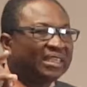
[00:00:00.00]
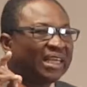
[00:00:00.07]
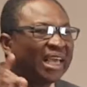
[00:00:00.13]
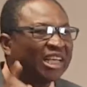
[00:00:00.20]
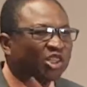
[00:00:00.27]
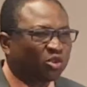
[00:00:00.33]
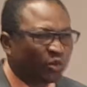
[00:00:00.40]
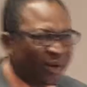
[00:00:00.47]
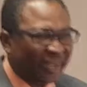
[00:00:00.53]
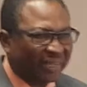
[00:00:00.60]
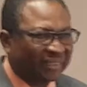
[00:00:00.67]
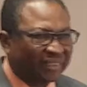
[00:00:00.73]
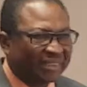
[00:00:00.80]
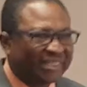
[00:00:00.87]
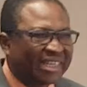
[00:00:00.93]
Israel,
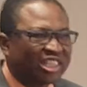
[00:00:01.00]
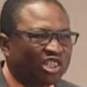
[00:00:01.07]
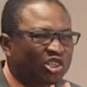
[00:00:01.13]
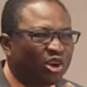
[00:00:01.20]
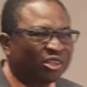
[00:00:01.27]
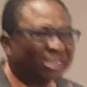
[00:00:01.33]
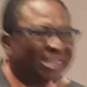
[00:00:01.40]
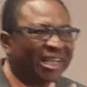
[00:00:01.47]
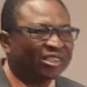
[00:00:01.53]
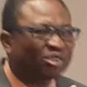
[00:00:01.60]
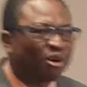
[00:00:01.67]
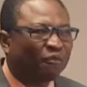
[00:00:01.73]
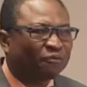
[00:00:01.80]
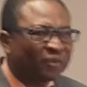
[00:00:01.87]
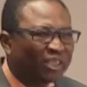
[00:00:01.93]
the
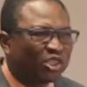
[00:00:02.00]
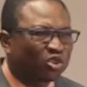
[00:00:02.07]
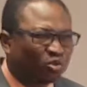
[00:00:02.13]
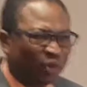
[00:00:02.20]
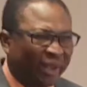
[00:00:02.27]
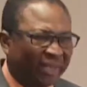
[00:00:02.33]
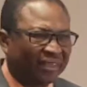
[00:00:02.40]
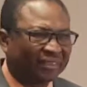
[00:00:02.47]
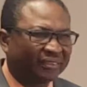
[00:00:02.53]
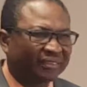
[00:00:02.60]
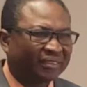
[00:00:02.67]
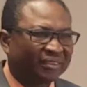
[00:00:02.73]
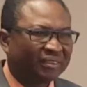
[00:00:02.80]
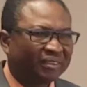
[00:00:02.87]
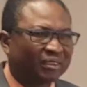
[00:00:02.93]
success of Israel
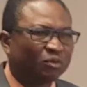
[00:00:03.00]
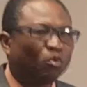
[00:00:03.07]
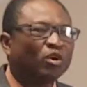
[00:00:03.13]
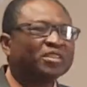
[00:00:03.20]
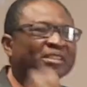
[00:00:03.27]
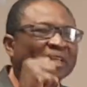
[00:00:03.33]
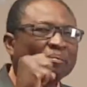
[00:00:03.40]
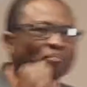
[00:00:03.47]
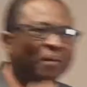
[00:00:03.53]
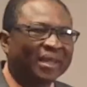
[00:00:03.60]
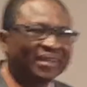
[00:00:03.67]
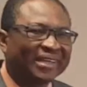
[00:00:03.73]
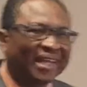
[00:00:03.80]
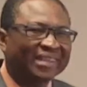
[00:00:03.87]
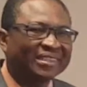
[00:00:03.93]
was
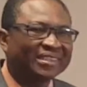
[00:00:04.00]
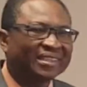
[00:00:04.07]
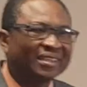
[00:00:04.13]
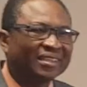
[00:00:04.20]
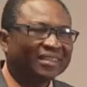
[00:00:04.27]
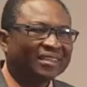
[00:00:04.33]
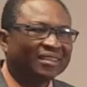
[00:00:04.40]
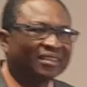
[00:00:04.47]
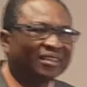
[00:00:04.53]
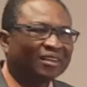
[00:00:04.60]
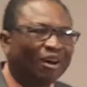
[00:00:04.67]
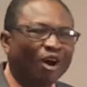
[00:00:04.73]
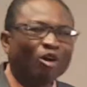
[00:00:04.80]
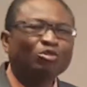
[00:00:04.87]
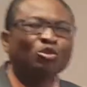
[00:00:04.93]
dependent
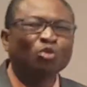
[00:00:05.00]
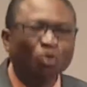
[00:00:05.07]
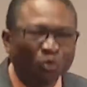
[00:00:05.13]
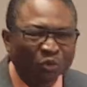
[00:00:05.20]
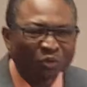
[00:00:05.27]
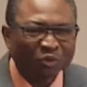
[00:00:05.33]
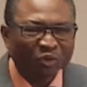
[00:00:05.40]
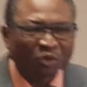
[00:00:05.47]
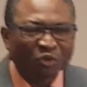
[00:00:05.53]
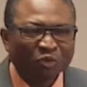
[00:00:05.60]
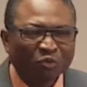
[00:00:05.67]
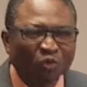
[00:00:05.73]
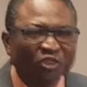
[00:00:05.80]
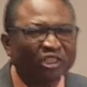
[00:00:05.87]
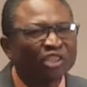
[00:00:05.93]
on who?
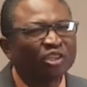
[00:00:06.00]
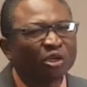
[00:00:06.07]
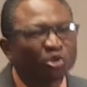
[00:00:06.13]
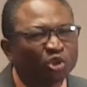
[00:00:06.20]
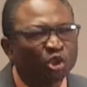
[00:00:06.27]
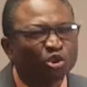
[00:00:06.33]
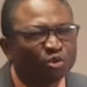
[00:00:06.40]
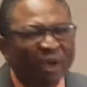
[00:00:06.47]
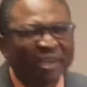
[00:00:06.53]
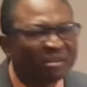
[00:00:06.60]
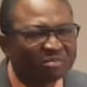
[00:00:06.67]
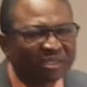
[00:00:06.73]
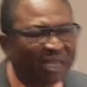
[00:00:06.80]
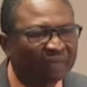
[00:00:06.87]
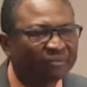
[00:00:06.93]
Was it on Joshua
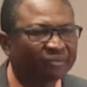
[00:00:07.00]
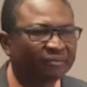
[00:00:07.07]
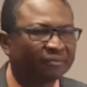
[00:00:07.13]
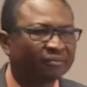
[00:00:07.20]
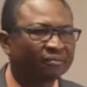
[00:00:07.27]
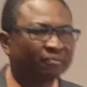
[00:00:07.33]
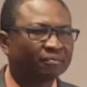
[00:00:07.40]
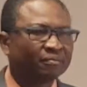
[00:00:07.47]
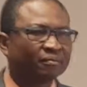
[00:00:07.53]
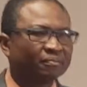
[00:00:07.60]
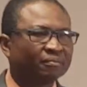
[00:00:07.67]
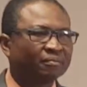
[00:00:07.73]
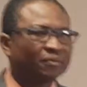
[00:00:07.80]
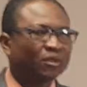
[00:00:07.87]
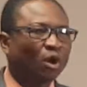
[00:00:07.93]
himself?
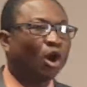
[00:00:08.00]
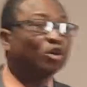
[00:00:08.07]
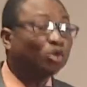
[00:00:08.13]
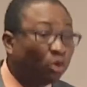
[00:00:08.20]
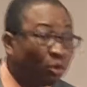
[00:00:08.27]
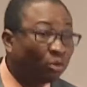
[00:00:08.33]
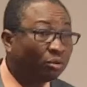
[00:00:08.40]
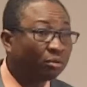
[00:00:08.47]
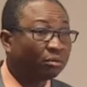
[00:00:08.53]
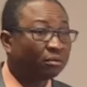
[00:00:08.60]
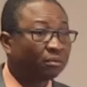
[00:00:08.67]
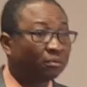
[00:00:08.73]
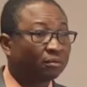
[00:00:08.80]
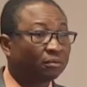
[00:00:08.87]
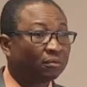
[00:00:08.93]
On who? On
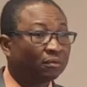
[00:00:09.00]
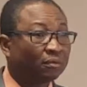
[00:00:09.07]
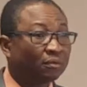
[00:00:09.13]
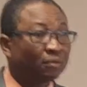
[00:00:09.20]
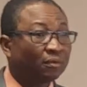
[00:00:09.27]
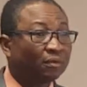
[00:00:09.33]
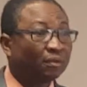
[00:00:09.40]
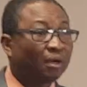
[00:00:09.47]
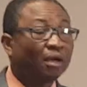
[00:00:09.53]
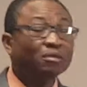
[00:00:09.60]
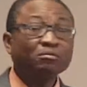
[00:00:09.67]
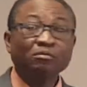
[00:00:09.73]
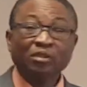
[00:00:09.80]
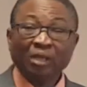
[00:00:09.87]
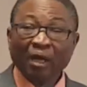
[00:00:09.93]
God.
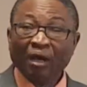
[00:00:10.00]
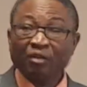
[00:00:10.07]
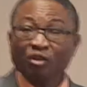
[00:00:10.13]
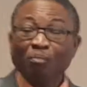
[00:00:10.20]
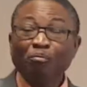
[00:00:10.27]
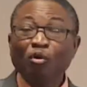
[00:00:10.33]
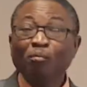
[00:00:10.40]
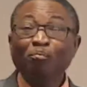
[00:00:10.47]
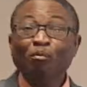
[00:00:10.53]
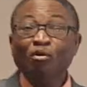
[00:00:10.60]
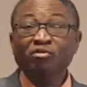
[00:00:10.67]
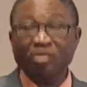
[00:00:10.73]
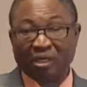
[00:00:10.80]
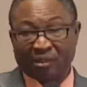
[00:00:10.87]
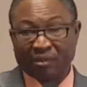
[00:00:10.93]
On God, upon
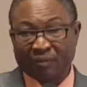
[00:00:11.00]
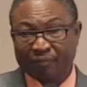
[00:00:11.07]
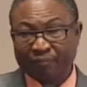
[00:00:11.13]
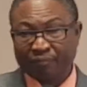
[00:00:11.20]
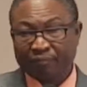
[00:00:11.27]
Moses.